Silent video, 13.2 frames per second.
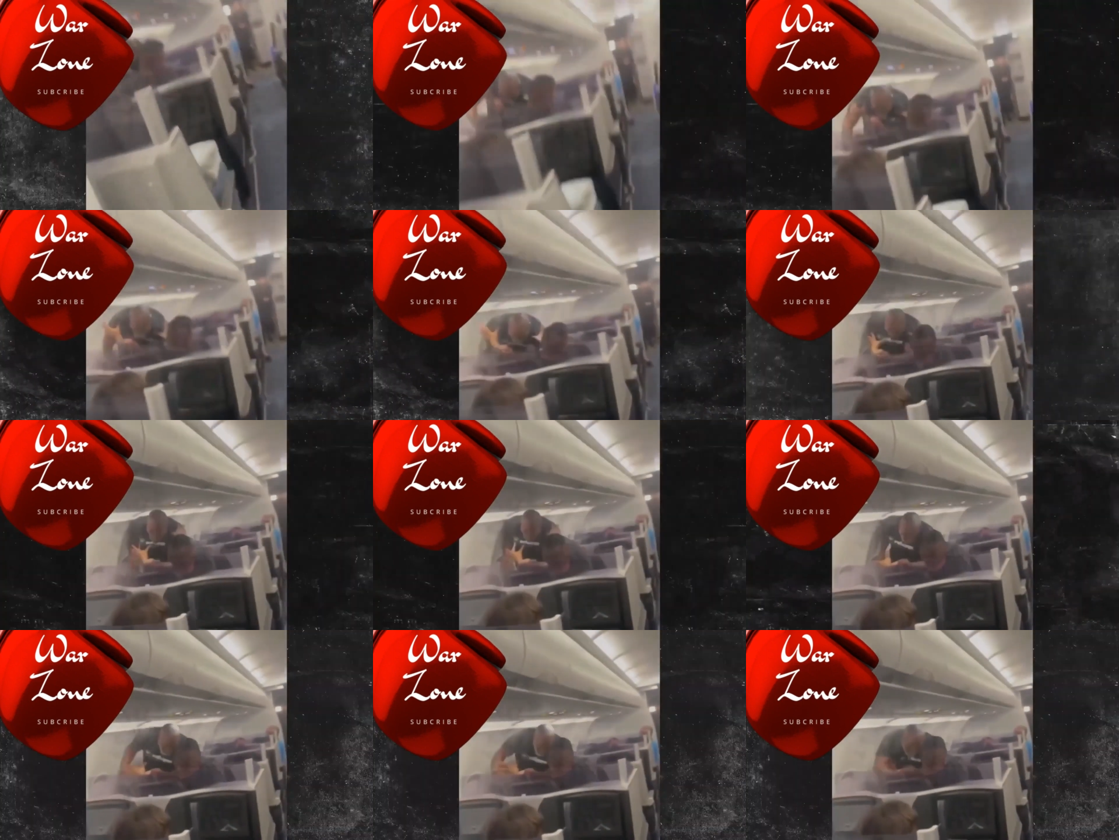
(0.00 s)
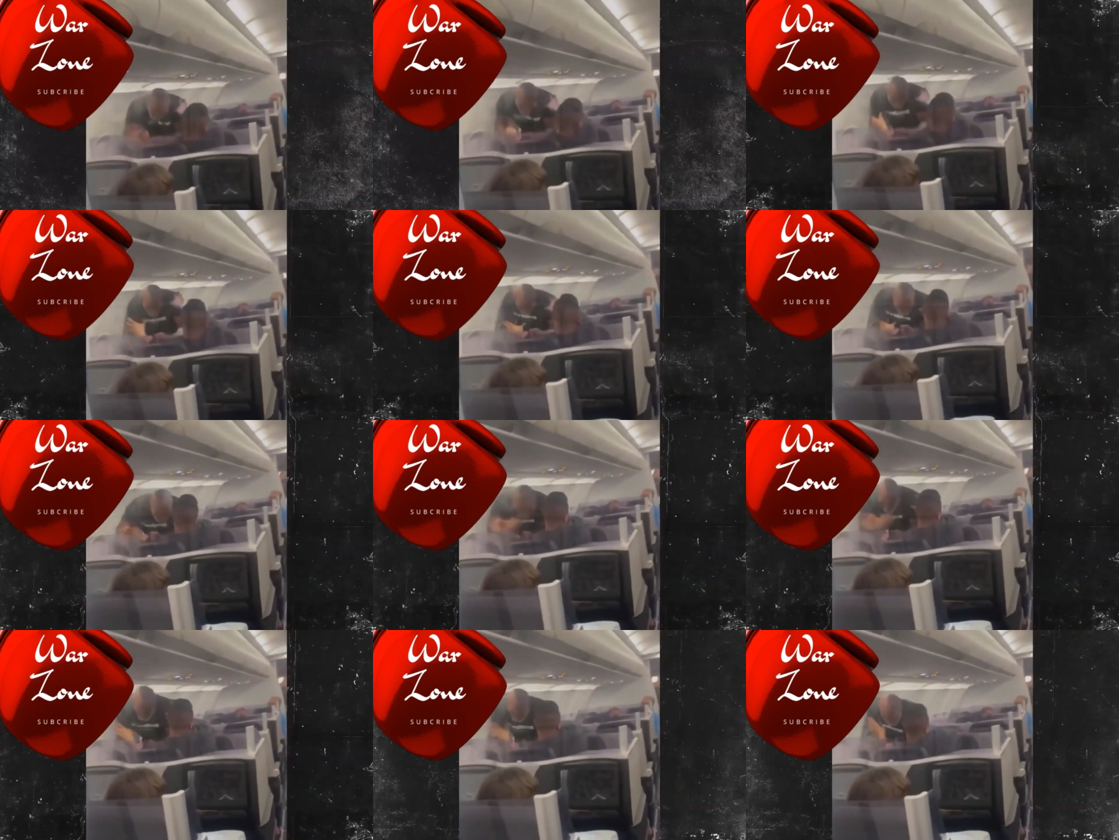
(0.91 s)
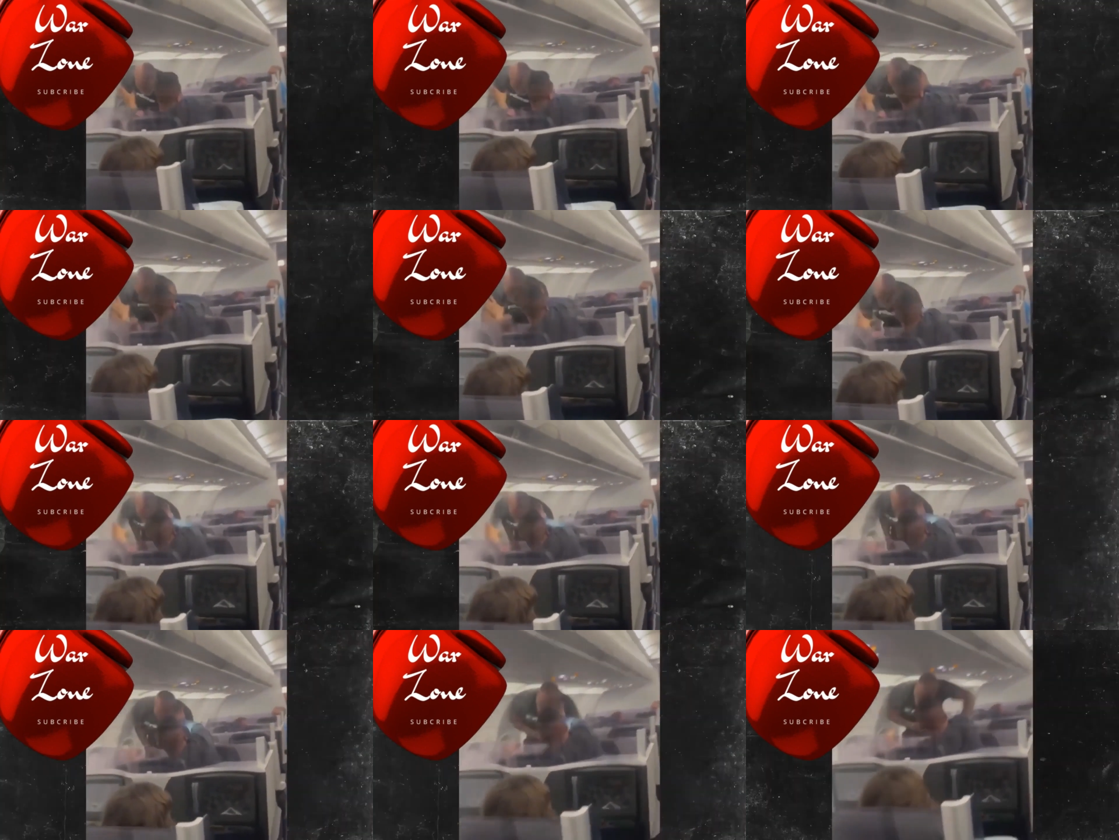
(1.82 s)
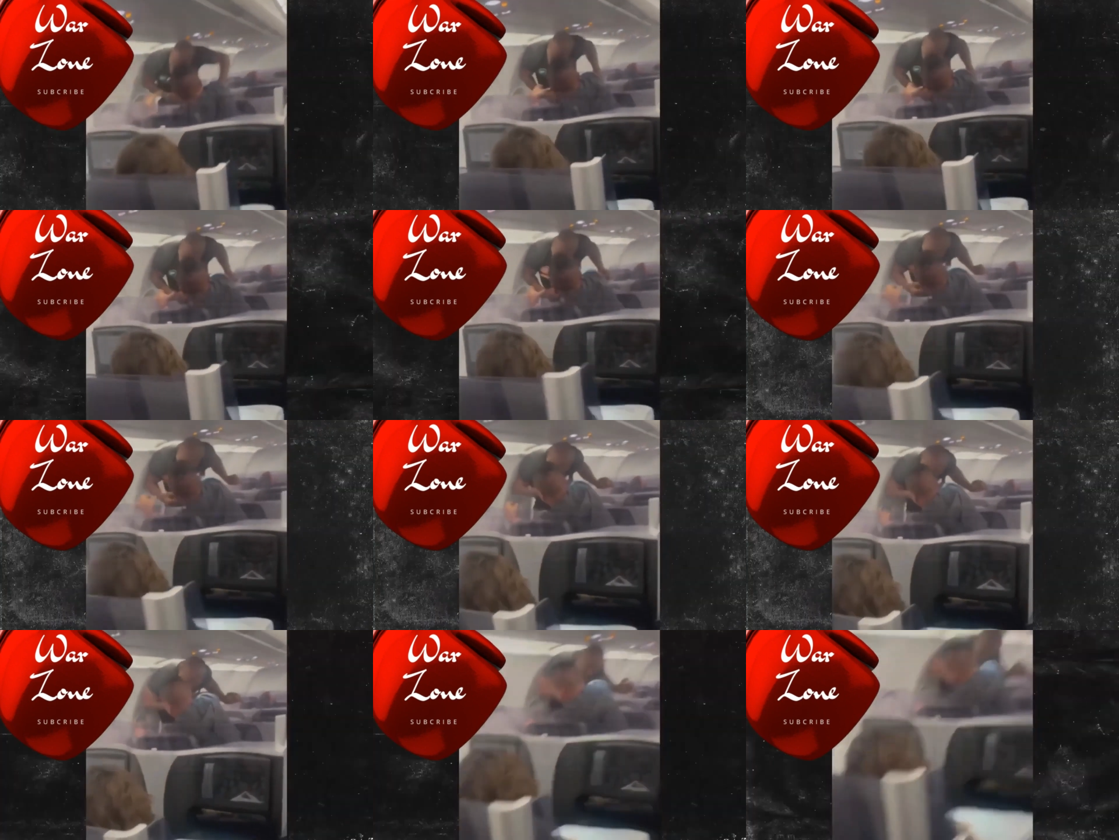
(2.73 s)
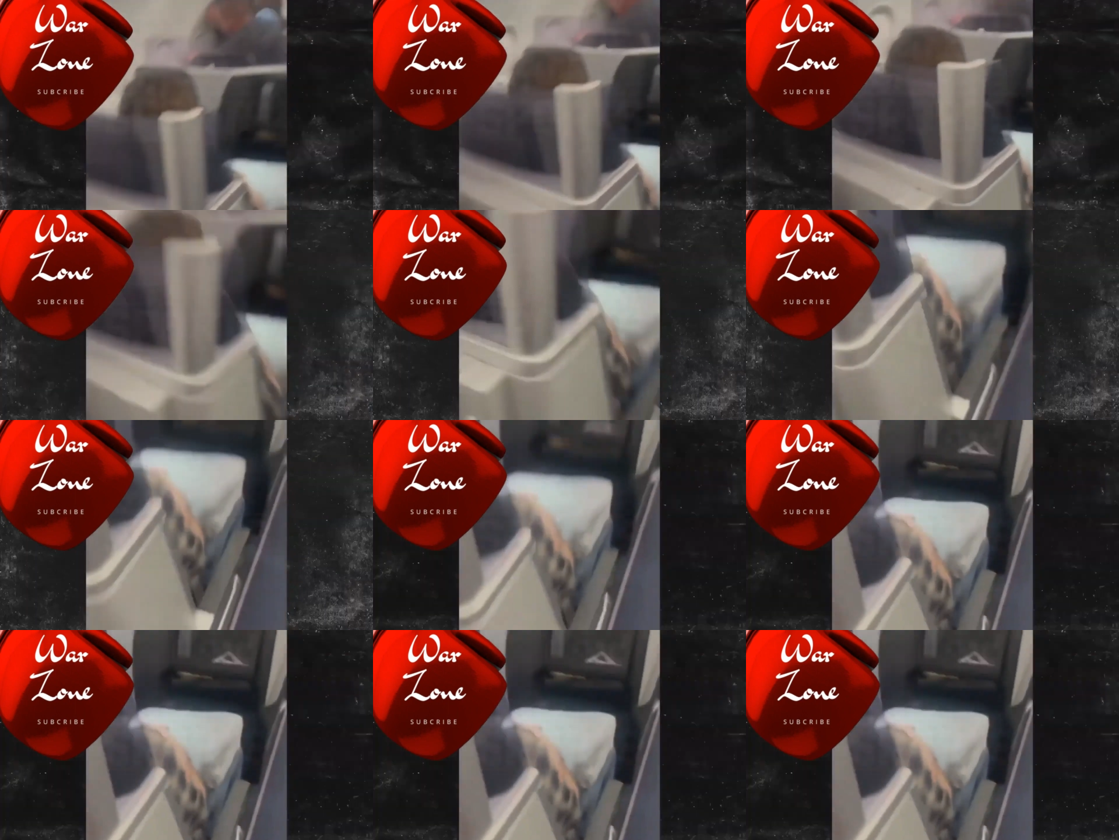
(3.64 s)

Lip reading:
(no speaker visible)